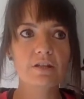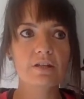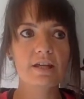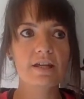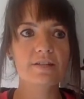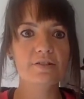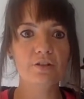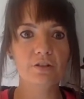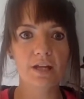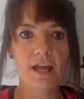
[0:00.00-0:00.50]

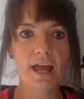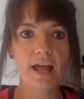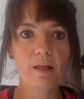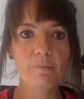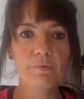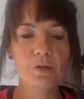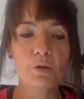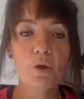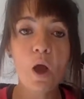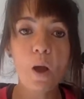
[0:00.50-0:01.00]
is going to
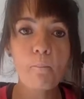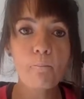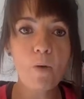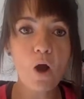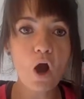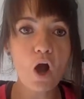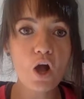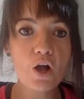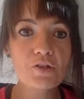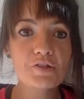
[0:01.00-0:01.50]
help you,
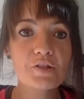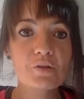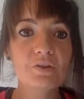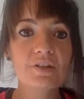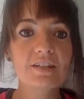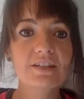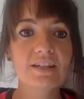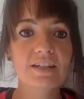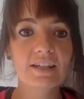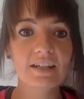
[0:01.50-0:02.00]
but also
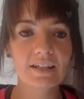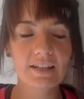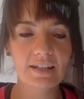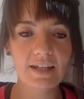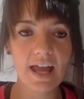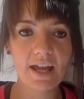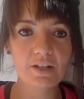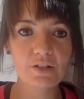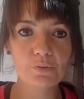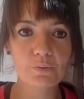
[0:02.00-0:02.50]
that you can
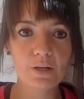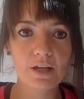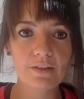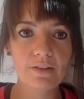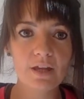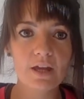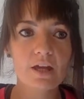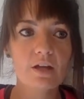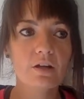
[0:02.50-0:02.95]
connect with.